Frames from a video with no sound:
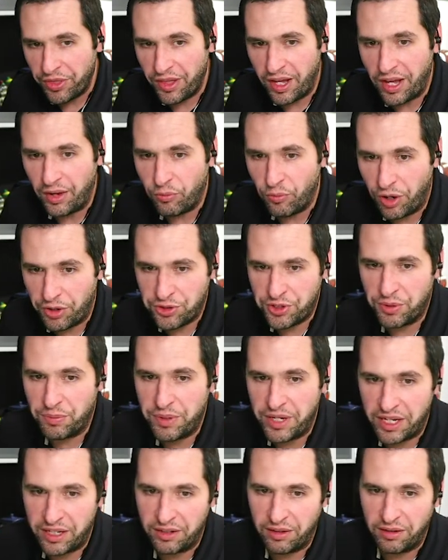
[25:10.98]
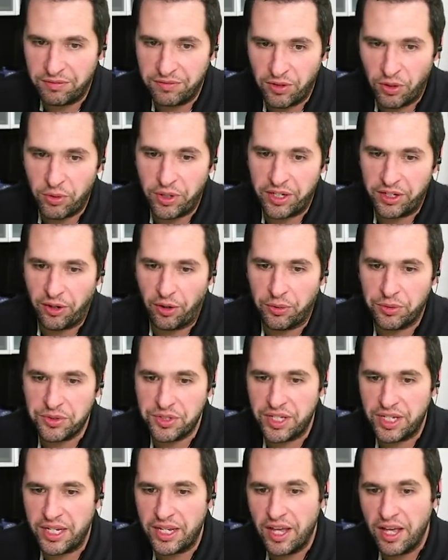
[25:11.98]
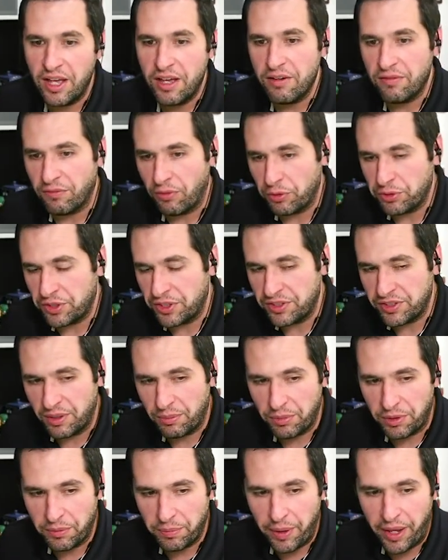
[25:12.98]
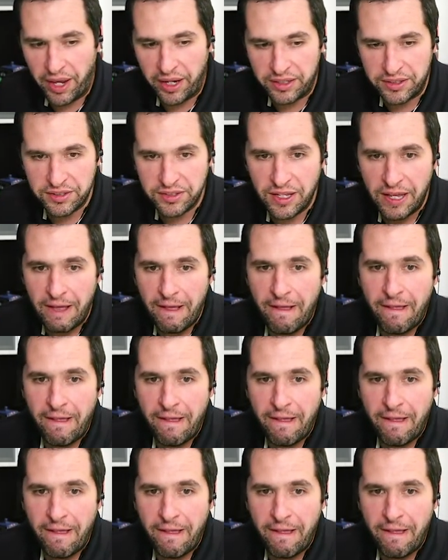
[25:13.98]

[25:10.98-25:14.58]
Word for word: uh, Russia being a floating currency versus some of the pegs.